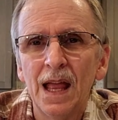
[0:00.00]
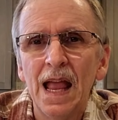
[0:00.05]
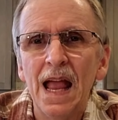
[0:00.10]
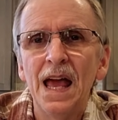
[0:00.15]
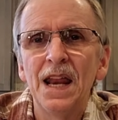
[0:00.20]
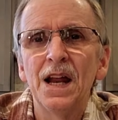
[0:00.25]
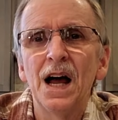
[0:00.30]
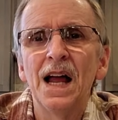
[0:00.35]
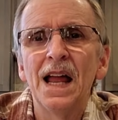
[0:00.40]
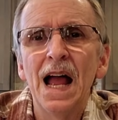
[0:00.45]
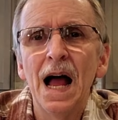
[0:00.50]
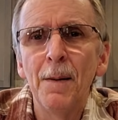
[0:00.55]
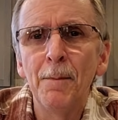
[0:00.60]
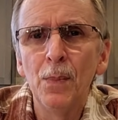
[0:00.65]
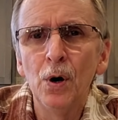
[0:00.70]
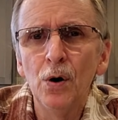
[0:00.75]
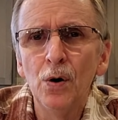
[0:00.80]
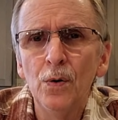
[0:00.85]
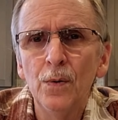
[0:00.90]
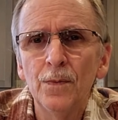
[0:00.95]
and
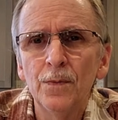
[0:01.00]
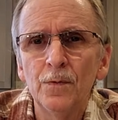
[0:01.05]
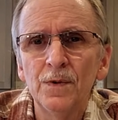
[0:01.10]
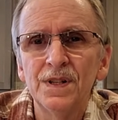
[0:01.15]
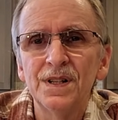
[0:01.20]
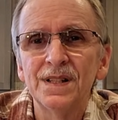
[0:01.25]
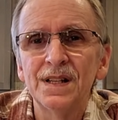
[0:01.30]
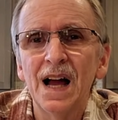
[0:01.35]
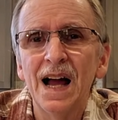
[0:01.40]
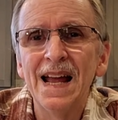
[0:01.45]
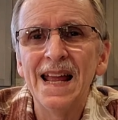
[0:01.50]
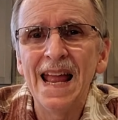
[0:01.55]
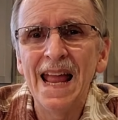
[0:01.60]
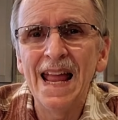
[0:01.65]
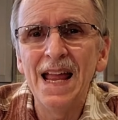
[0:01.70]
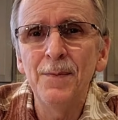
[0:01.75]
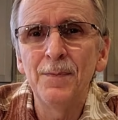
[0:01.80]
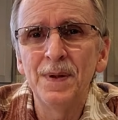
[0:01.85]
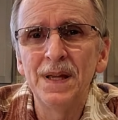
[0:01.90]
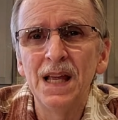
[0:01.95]
IAPMO, which is
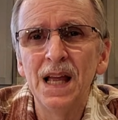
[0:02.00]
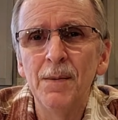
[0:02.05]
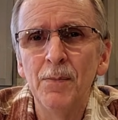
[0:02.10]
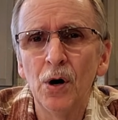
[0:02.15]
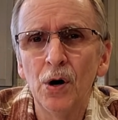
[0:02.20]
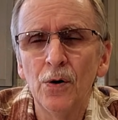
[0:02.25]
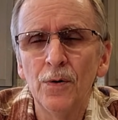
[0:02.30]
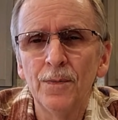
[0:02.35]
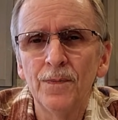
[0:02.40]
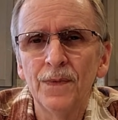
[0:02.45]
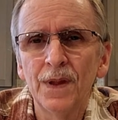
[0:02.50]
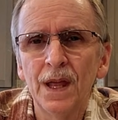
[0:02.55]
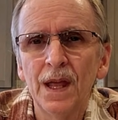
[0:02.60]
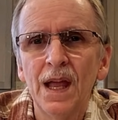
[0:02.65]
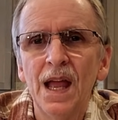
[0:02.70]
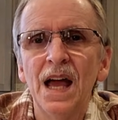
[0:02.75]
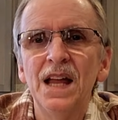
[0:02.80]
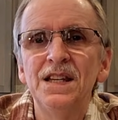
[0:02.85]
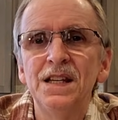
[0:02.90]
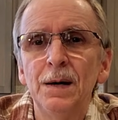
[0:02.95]
IAPMO,
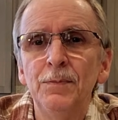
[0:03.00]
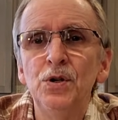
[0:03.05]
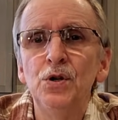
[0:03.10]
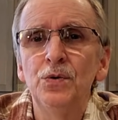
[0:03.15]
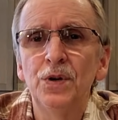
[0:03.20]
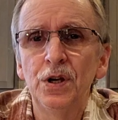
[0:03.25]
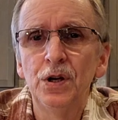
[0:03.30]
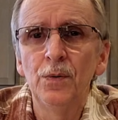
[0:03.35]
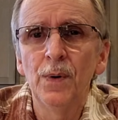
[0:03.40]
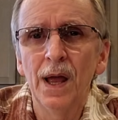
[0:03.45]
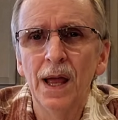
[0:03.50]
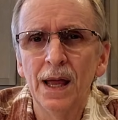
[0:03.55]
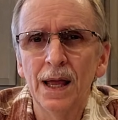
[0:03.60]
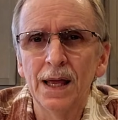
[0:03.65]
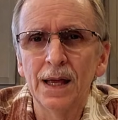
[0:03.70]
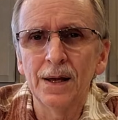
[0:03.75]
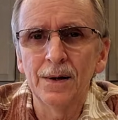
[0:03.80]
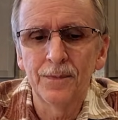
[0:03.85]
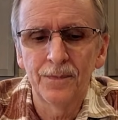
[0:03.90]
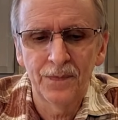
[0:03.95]
and
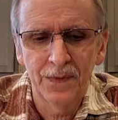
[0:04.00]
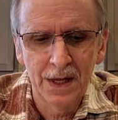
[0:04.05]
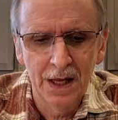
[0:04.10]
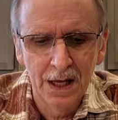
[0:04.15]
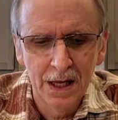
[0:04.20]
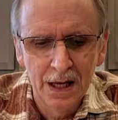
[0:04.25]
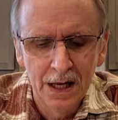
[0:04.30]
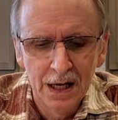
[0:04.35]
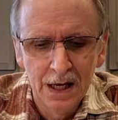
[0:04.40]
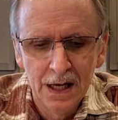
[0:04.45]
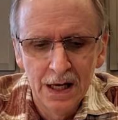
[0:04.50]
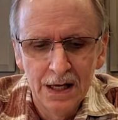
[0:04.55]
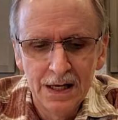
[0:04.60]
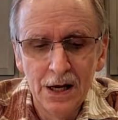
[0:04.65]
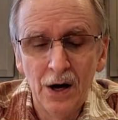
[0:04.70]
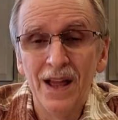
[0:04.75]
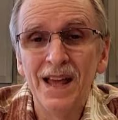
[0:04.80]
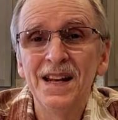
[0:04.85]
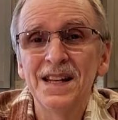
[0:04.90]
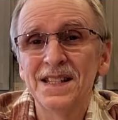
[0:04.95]
WQA.
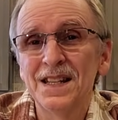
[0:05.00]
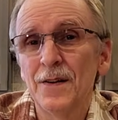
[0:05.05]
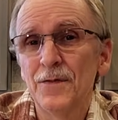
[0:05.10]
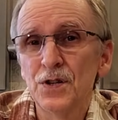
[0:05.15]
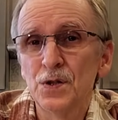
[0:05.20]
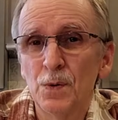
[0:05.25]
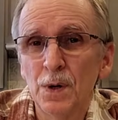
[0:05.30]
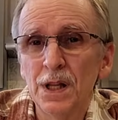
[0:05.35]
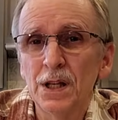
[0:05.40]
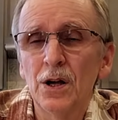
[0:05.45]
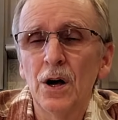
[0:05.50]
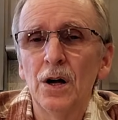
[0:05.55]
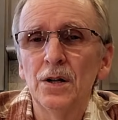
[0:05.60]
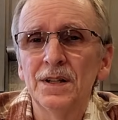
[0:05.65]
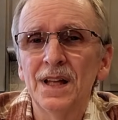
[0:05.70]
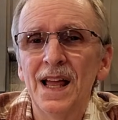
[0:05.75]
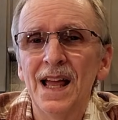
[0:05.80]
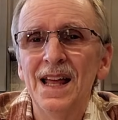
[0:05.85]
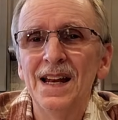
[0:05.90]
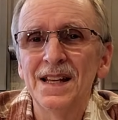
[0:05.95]
Now, NSF is really
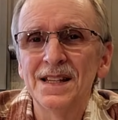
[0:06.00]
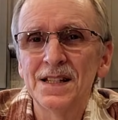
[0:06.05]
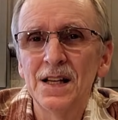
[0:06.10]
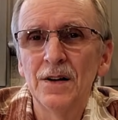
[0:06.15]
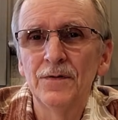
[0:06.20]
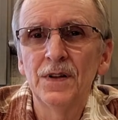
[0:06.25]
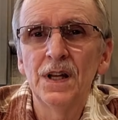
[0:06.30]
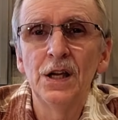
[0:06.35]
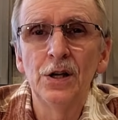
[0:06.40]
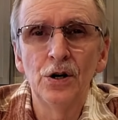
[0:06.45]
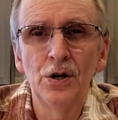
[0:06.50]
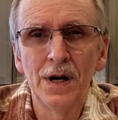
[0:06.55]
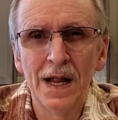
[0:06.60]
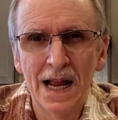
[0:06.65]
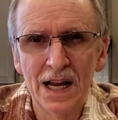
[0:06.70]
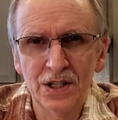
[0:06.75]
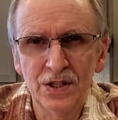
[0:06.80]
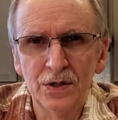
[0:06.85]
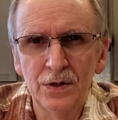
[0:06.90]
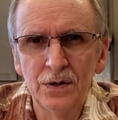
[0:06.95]
called NSF
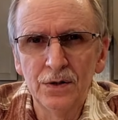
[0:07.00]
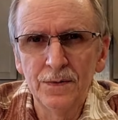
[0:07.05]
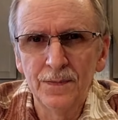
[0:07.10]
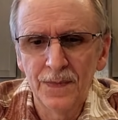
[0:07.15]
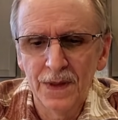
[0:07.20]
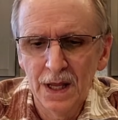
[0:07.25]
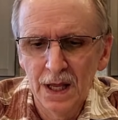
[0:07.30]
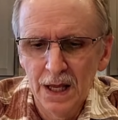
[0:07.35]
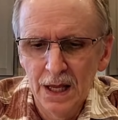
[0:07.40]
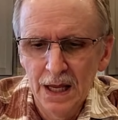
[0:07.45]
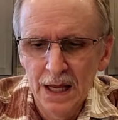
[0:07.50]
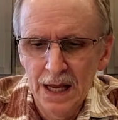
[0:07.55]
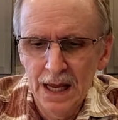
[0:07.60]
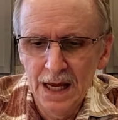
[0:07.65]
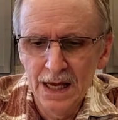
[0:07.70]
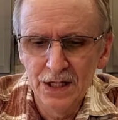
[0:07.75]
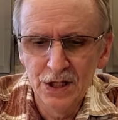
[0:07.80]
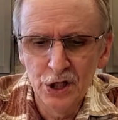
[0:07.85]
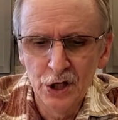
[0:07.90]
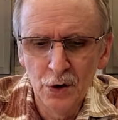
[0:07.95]
International,
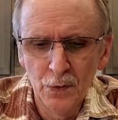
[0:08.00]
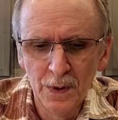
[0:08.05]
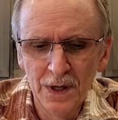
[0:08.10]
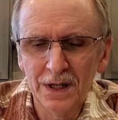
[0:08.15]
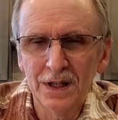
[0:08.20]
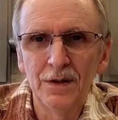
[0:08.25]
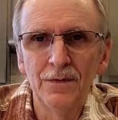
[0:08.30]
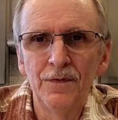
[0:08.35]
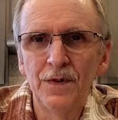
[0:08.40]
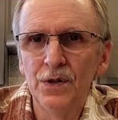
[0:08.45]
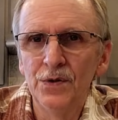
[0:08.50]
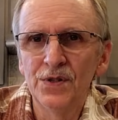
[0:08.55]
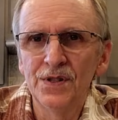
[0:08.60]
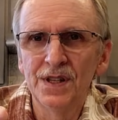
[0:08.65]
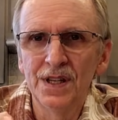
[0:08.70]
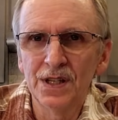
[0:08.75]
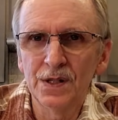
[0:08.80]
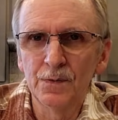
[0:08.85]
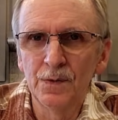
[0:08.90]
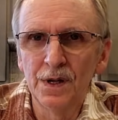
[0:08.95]
and you don't want to confuse
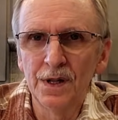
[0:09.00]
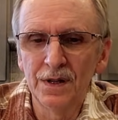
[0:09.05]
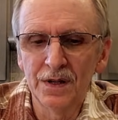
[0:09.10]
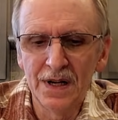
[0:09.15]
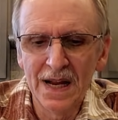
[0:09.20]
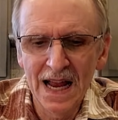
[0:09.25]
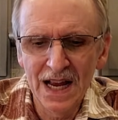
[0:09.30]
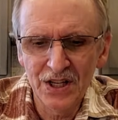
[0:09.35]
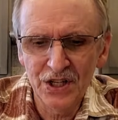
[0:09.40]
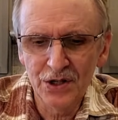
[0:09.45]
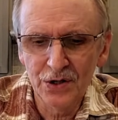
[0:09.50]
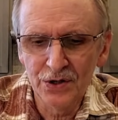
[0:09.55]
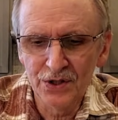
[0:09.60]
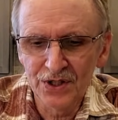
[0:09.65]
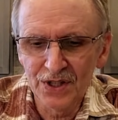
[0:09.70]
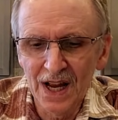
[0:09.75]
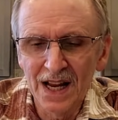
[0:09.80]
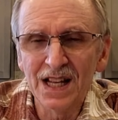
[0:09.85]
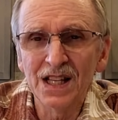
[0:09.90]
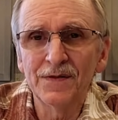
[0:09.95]
this with National
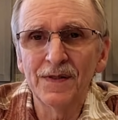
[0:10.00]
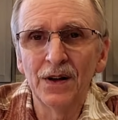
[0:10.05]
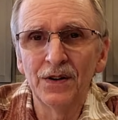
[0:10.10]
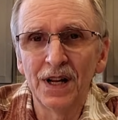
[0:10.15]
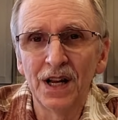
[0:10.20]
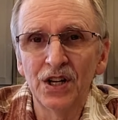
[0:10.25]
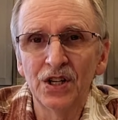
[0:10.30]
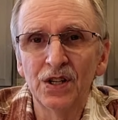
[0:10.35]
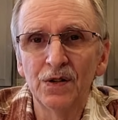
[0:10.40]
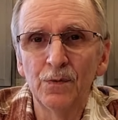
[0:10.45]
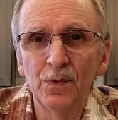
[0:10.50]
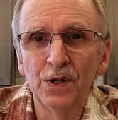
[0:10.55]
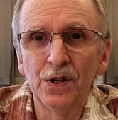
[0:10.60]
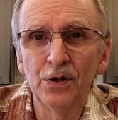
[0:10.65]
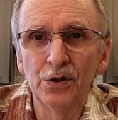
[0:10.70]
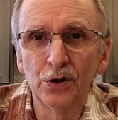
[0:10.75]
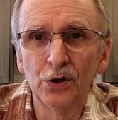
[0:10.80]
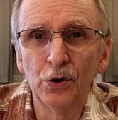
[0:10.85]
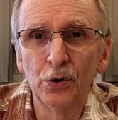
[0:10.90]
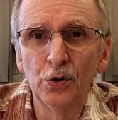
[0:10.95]
Science Foundation when
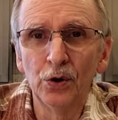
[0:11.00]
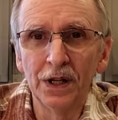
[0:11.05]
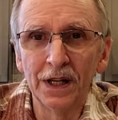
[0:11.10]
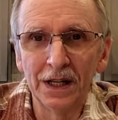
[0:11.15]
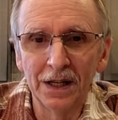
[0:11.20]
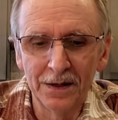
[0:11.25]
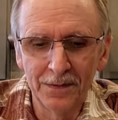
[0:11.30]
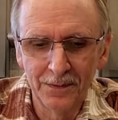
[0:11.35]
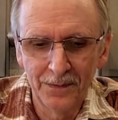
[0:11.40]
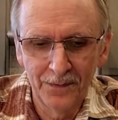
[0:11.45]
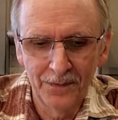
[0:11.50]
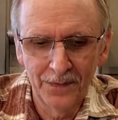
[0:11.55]
you're Googling it.